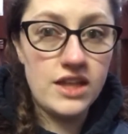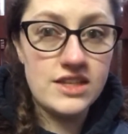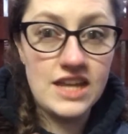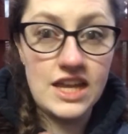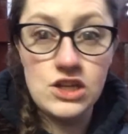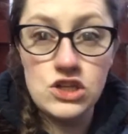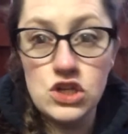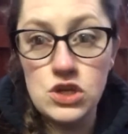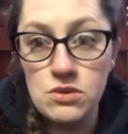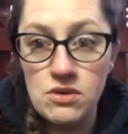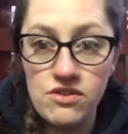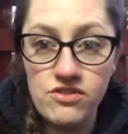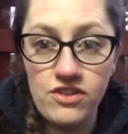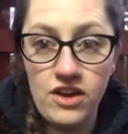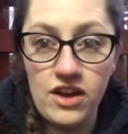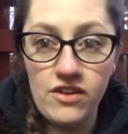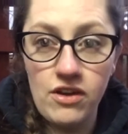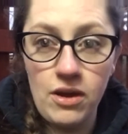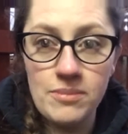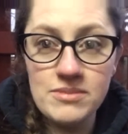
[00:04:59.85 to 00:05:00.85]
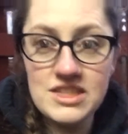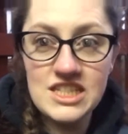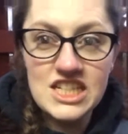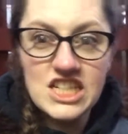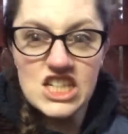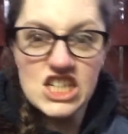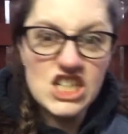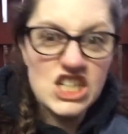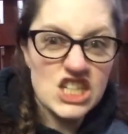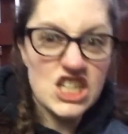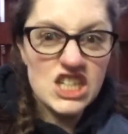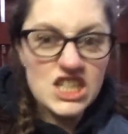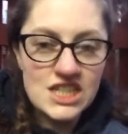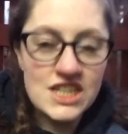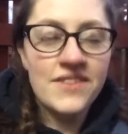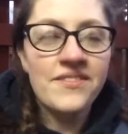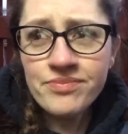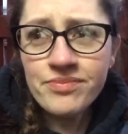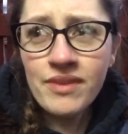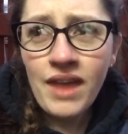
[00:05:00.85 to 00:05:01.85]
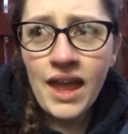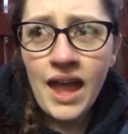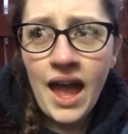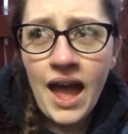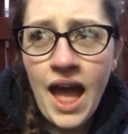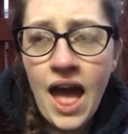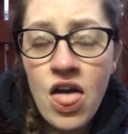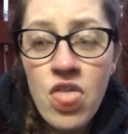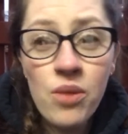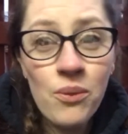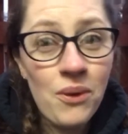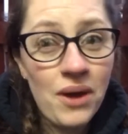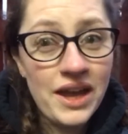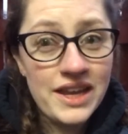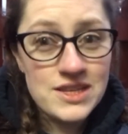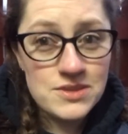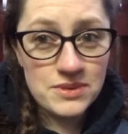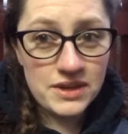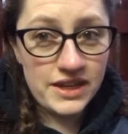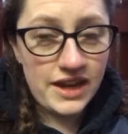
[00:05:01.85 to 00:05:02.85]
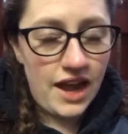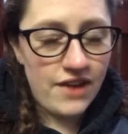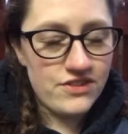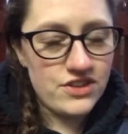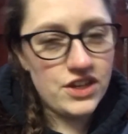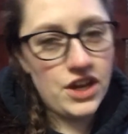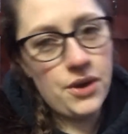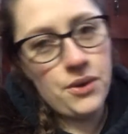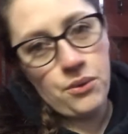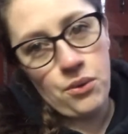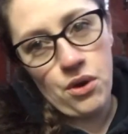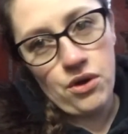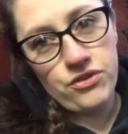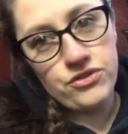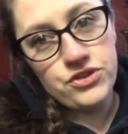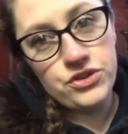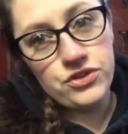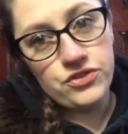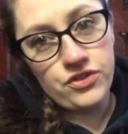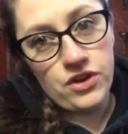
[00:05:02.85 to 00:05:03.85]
day two of firearms. Otherwise, we're going to have to go off, do the